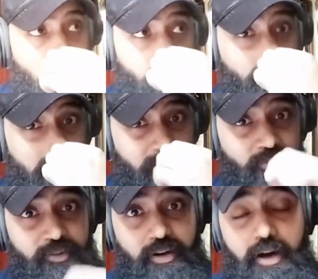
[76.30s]
So let's
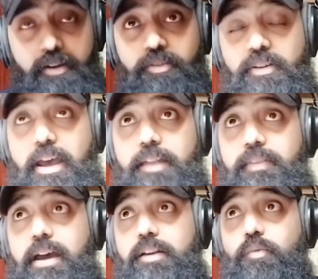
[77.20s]
first understand
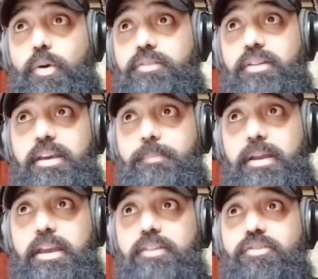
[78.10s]
that what is the
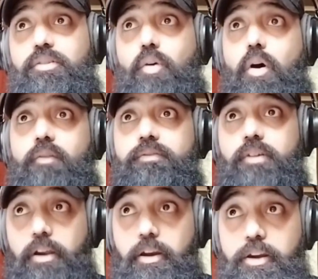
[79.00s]
implication of
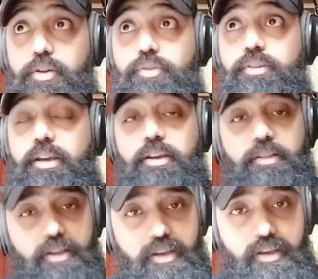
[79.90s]

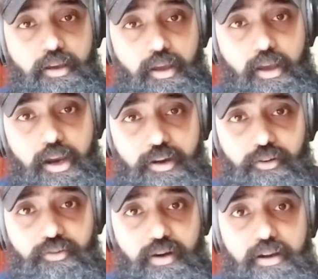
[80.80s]
reducing the
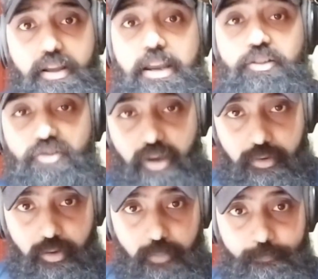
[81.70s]
interest rate in
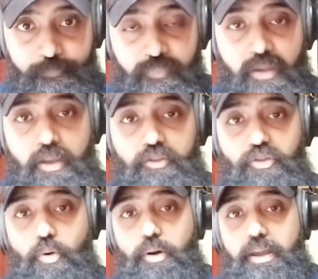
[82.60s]
general.
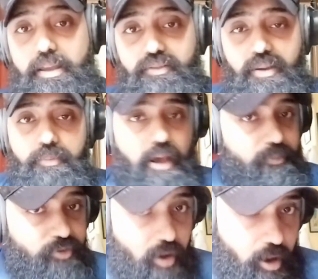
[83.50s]
So
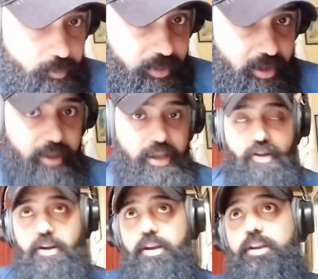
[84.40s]
sometimes RBI
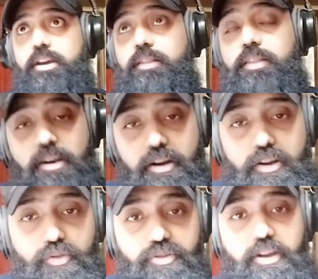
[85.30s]
here in India, they
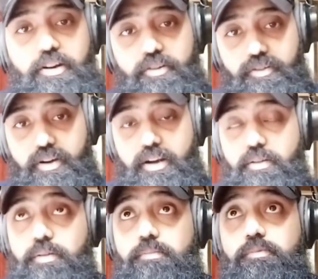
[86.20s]
reduce the interest rate.
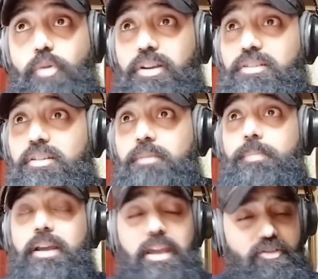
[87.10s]
What is its
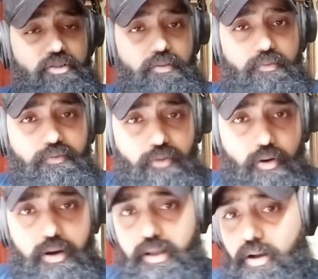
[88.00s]
implication
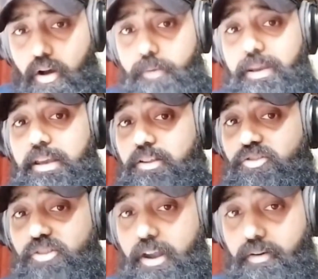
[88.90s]
for an economy in
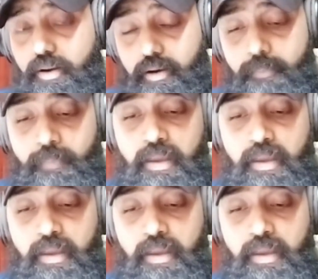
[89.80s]
general?